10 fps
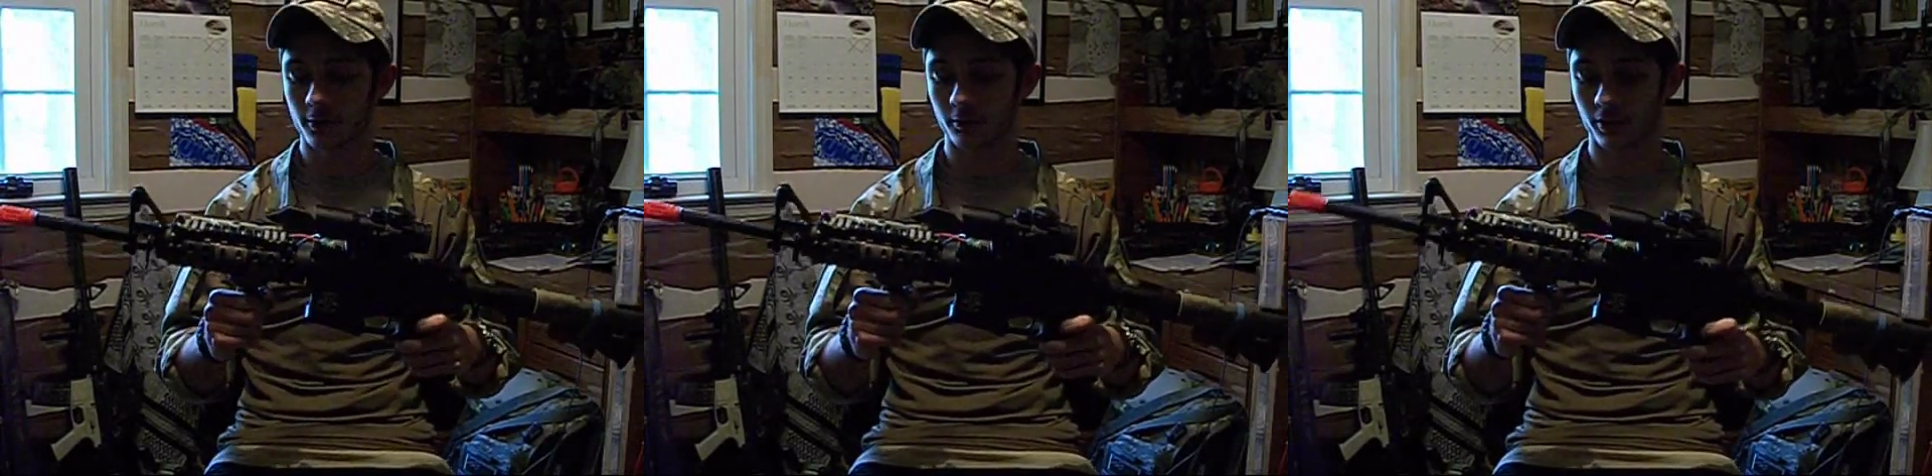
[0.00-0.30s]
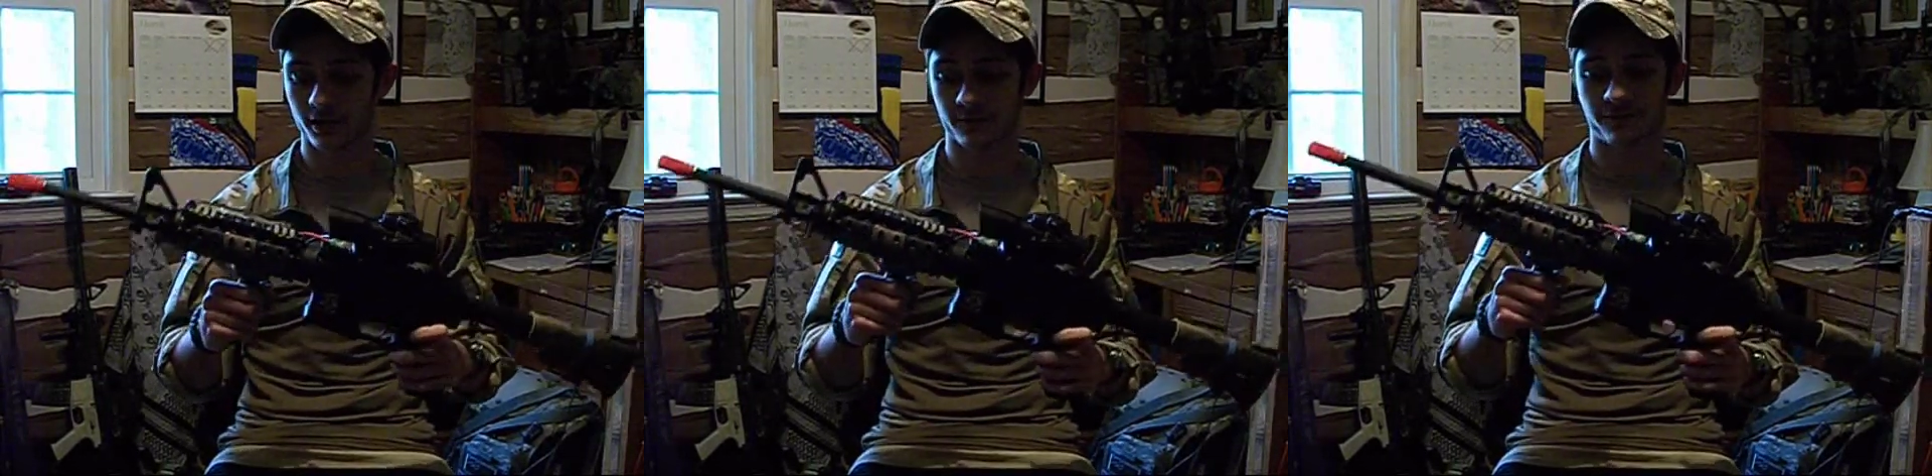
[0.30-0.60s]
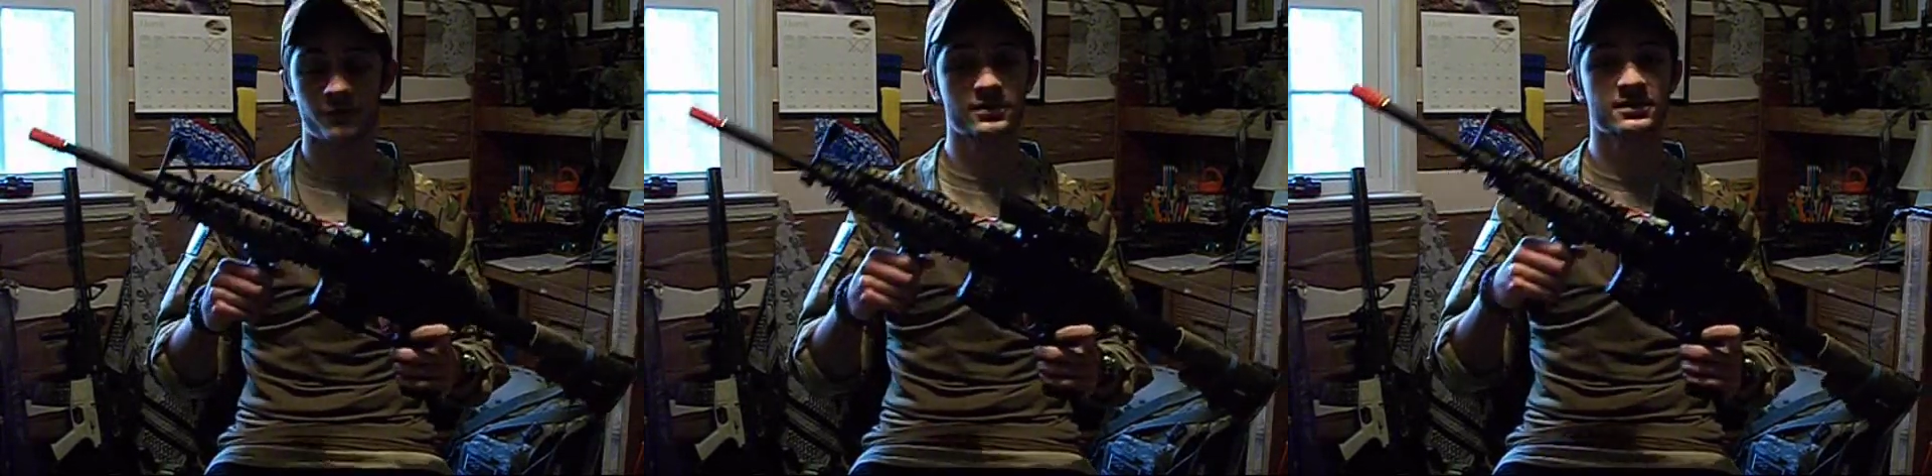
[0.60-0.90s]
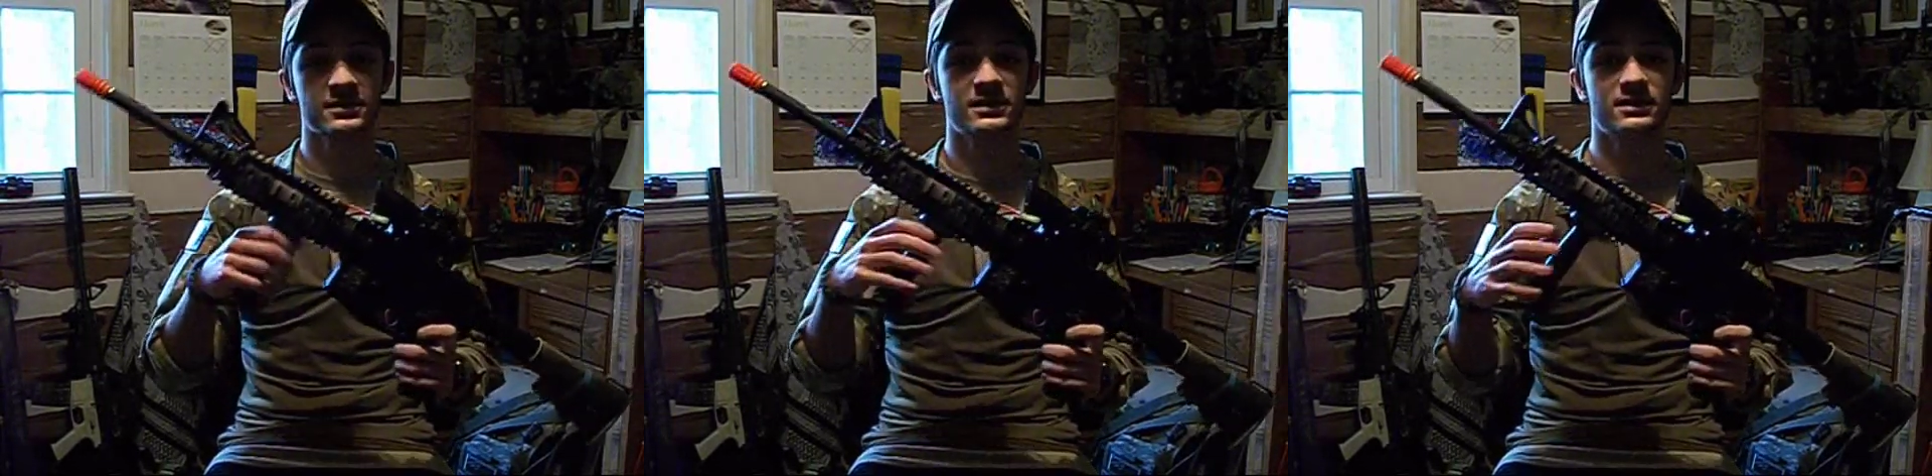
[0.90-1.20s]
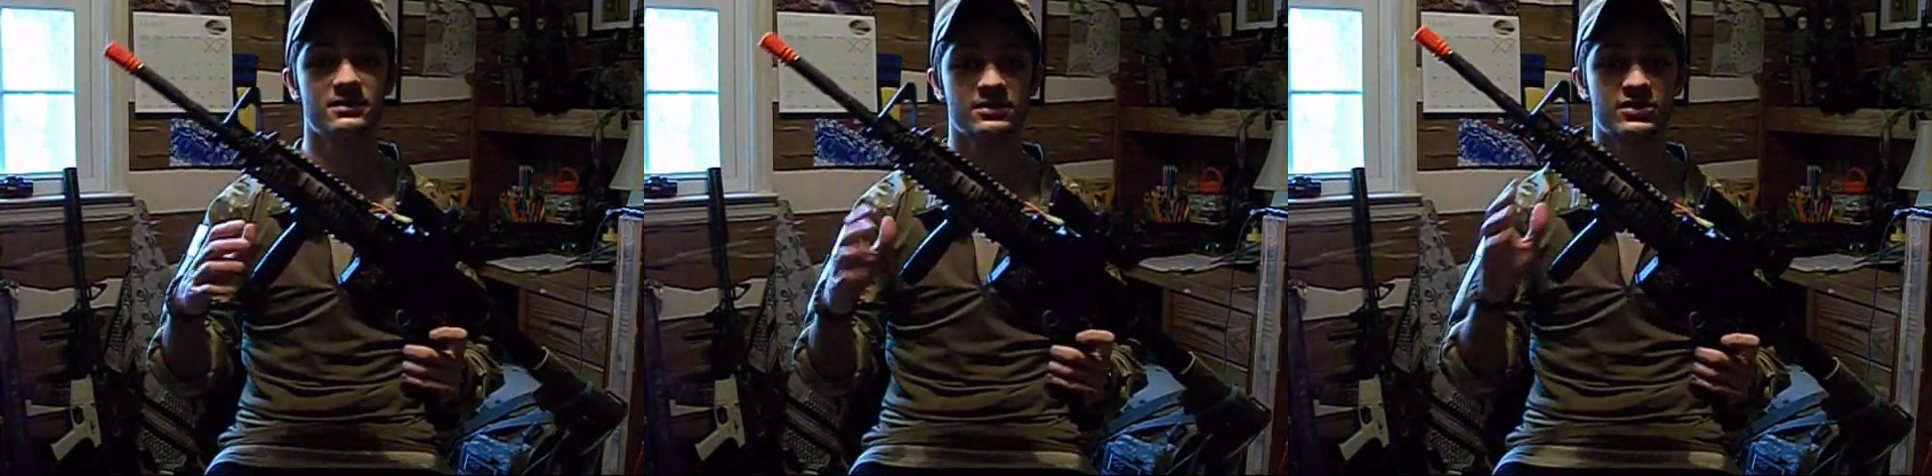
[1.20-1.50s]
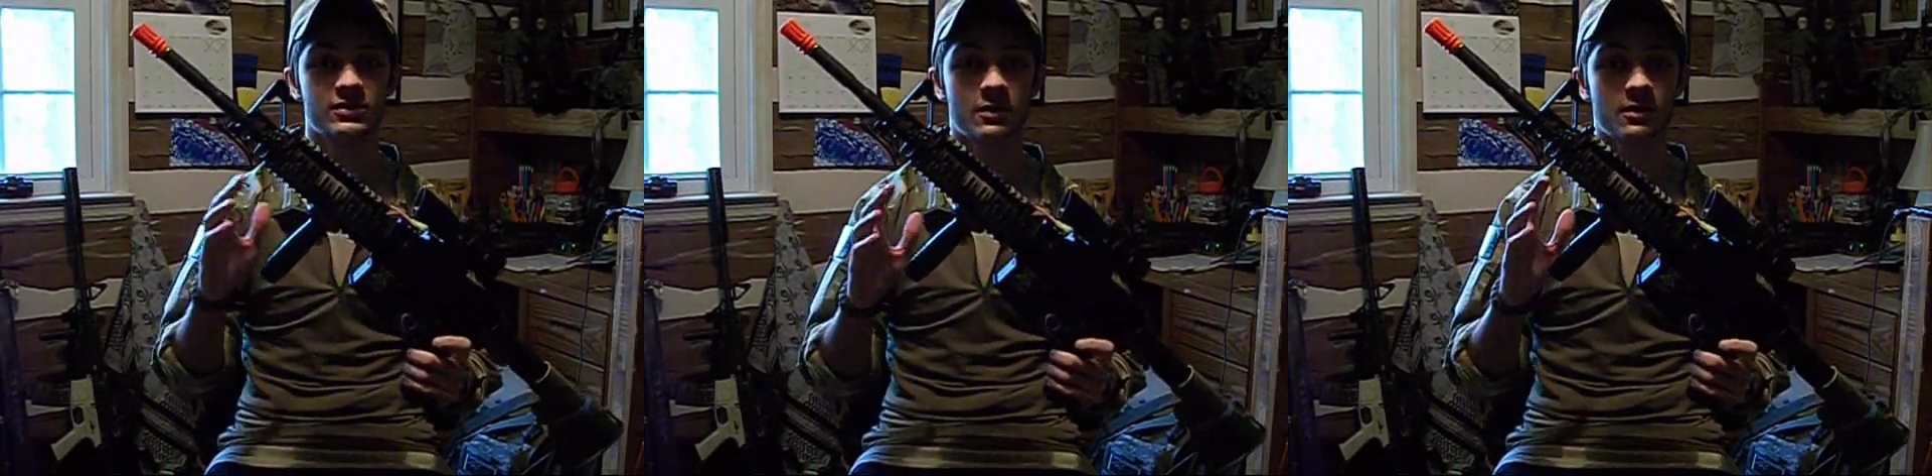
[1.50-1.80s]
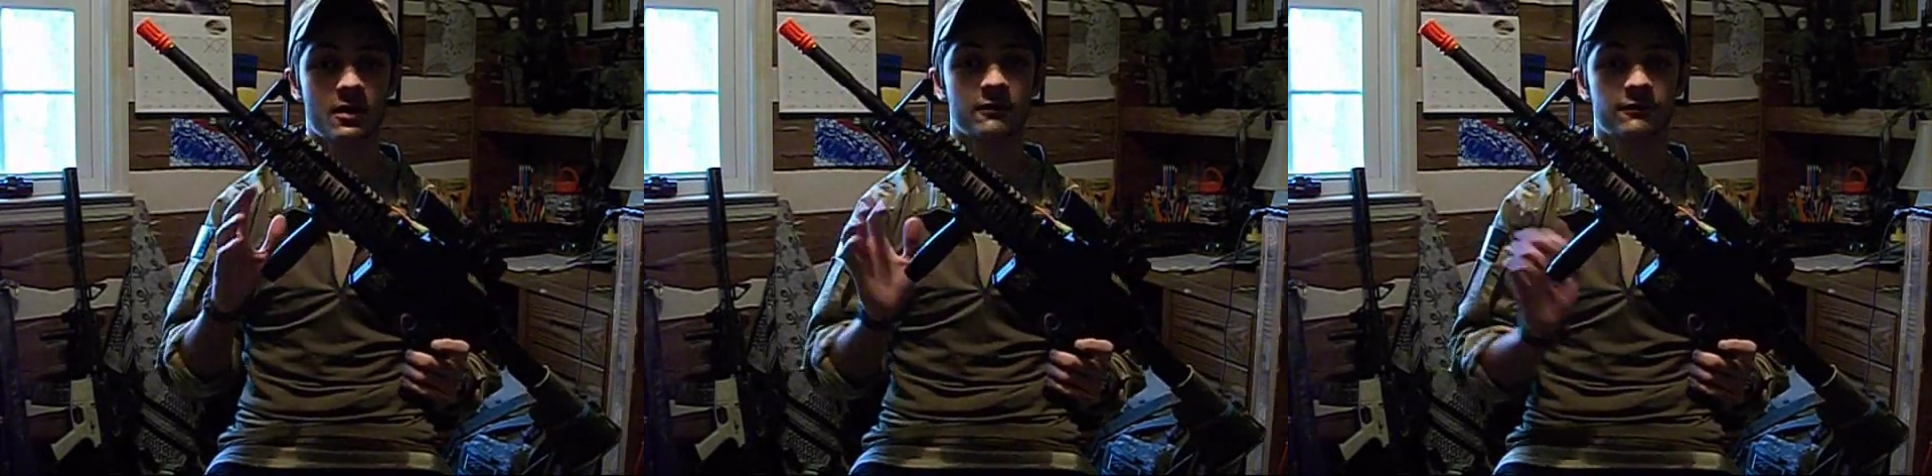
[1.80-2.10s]
But firstly, to start
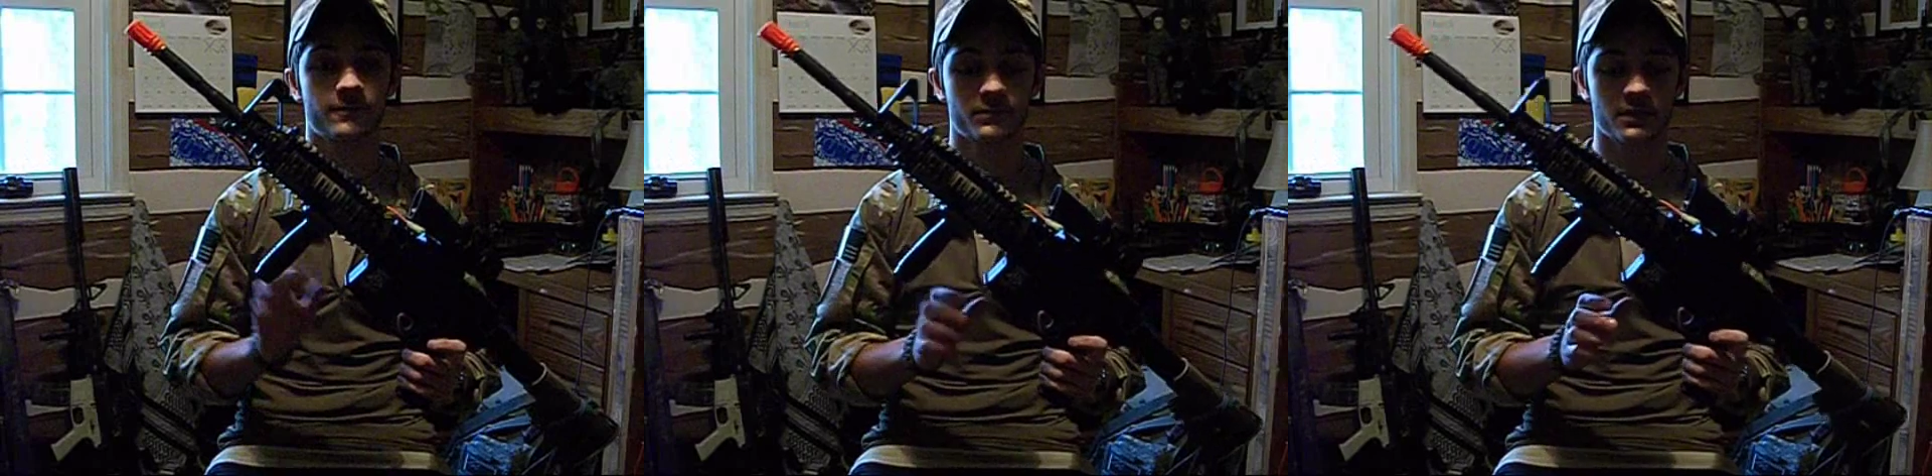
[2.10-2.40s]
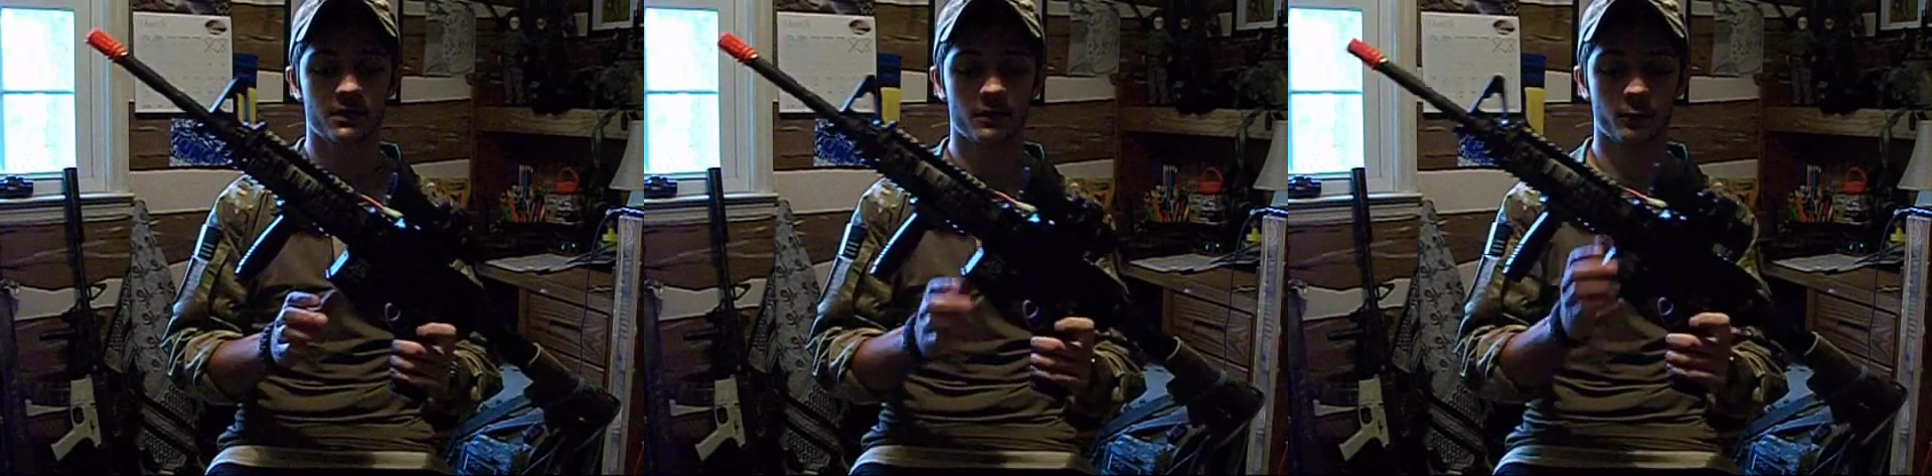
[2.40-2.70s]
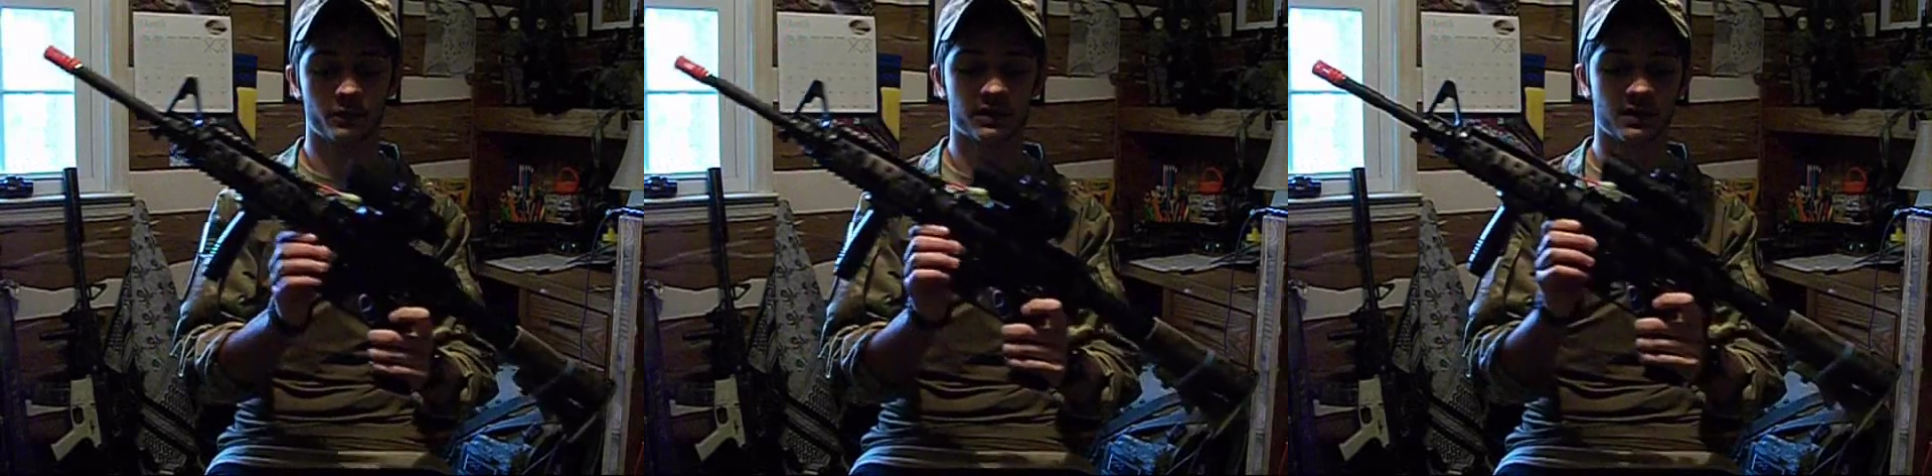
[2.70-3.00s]
off with the